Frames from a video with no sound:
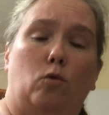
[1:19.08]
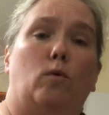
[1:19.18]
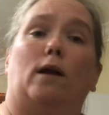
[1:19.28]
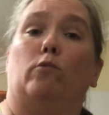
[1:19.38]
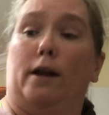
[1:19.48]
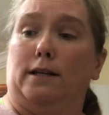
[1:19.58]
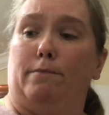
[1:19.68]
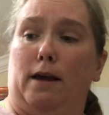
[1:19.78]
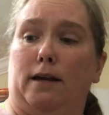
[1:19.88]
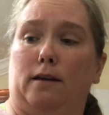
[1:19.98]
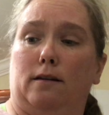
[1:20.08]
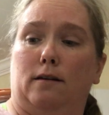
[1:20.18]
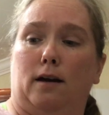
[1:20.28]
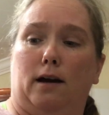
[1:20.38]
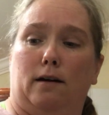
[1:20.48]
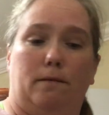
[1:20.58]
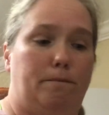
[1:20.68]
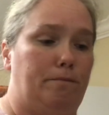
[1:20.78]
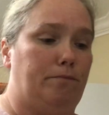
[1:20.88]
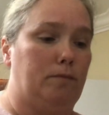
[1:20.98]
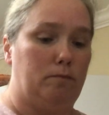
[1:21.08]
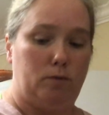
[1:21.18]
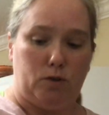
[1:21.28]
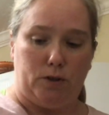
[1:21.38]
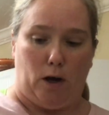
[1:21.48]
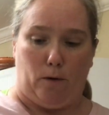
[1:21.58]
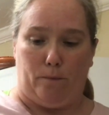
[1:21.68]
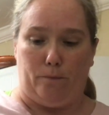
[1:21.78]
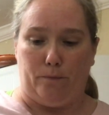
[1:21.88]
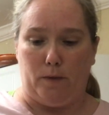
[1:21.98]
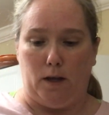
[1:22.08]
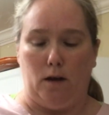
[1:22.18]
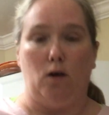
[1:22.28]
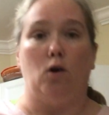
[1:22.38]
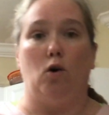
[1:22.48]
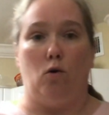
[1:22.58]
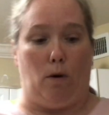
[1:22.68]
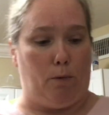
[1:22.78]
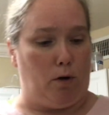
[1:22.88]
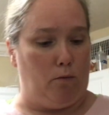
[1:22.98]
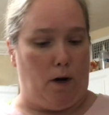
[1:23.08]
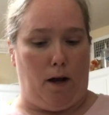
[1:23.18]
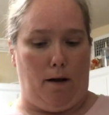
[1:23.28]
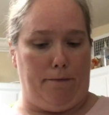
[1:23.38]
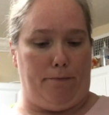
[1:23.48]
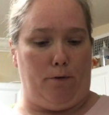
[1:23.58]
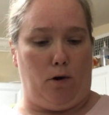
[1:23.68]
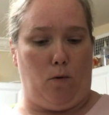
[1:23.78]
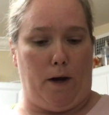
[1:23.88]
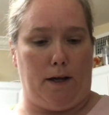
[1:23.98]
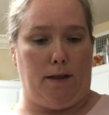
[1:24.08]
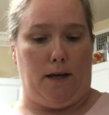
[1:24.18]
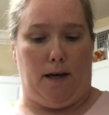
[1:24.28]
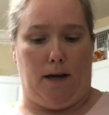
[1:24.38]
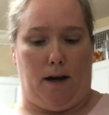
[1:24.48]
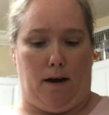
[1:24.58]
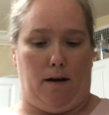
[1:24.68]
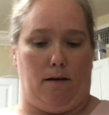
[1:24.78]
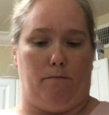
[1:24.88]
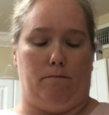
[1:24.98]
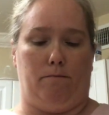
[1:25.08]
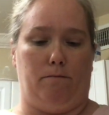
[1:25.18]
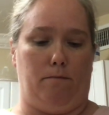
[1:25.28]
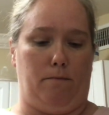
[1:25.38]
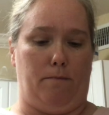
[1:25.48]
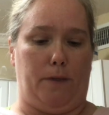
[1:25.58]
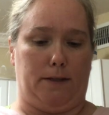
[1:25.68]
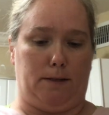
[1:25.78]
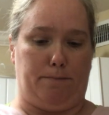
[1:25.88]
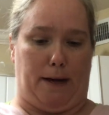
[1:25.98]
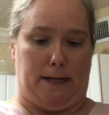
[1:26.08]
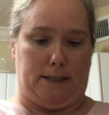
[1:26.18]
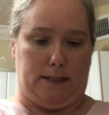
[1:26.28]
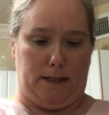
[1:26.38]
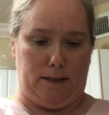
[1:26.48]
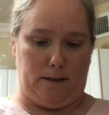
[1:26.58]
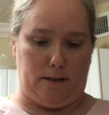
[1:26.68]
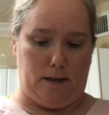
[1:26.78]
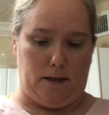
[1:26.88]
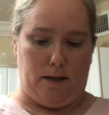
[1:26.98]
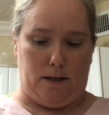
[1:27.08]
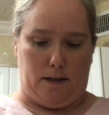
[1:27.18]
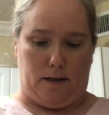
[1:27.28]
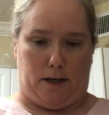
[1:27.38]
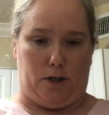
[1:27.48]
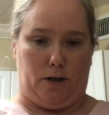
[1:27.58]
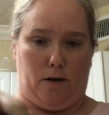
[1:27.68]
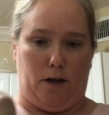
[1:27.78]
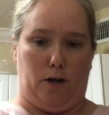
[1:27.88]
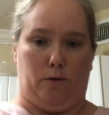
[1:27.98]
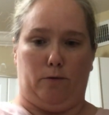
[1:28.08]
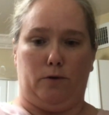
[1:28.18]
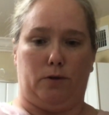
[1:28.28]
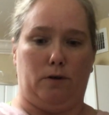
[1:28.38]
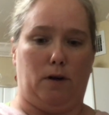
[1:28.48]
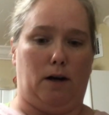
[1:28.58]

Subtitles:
ready to make it. So I'm going to run off real quick the spices that you're going to use.